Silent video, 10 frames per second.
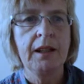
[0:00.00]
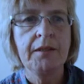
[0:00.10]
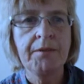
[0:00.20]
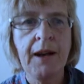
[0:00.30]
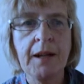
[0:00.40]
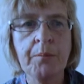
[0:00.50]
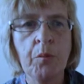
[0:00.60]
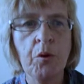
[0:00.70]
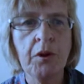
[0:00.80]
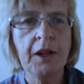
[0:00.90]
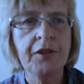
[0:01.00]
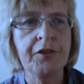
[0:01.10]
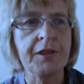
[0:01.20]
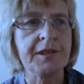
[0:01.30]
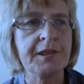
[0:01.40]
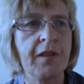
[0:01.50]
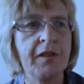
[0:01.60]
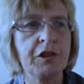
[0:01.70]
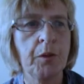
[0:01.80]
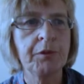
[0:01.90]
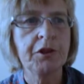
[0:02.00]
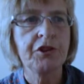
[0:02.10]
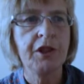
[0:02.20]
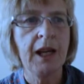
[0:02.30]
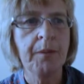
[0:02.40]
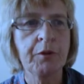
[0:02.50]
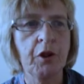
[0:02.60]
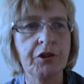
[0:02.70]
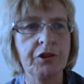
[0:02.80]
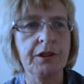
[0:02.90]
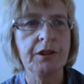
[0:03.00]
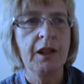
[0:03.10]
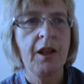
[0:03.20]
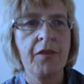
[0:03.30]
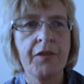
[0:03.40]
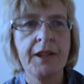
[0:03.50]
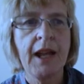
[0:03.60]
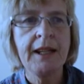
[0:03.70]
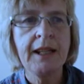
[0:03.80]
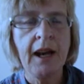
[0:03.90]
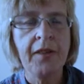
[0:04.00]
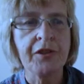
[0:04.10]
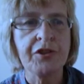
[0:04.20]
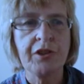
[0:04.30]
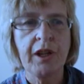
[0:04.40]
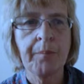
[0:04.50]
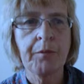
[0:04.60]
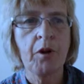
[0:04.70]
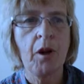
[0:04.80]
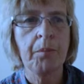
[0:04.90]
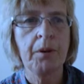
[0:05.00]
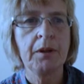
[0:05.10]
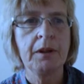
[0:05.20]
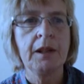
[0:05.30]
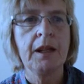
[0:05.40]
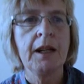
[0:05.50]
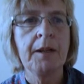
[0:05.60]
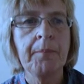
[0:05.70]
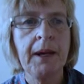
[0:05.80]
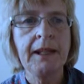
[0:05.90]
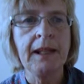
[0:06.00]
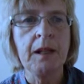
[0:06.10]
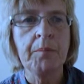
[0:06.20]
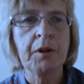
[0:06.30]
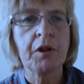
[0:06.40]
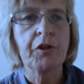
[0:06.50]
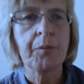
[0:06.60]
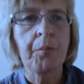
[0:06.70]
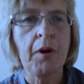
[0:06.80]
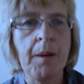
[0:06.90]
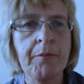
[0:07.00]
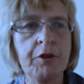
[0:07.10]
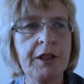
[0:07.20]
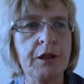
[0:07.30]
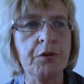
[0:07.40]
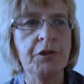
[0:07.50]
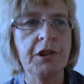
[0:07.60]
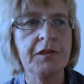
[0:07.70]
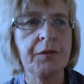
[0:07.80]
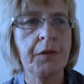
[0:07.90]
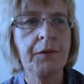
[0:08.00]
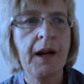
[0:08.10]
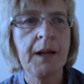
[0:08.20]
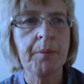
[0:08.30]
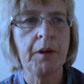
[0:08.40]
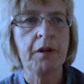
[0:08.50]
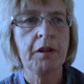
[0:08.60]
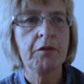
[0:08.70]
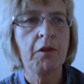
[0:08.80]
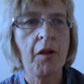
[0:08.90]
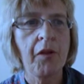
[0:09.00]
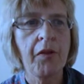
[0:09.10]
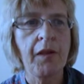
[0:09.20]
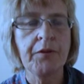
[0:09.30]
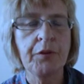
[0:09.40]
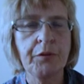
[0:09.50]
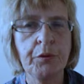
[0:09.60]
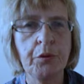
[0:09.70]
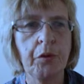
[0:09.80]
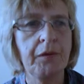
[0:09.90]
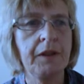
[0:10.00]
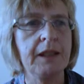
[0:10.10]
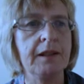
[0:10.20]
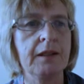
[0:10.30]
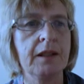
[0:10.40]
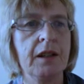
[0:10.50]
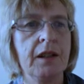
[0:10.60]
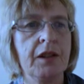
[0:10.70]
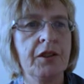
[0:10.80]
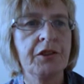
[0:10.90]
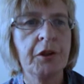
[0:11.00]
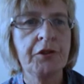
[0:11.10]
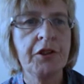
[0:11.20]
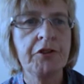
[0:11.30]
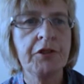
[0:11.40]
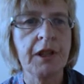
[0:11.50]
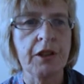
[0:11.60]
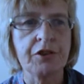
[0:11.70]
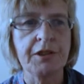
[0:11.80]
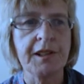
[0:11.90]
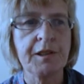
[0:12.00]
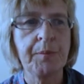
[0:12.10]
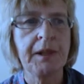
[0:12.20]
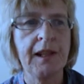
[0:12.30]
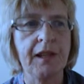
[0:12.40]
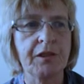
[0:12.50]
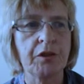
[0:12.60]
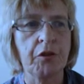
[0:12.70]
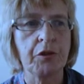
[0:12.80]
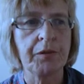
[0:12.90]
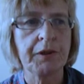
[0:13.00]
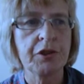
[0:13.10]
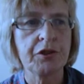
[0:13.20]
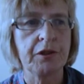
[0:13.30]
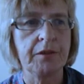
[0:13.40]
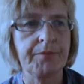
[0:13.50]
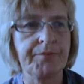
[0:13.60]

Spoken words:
In fact, more countries have adopted GM cotton than any other GM crop, mainly because the primary use is for fibre rather than for food or feed, so its introduction has been less controversial.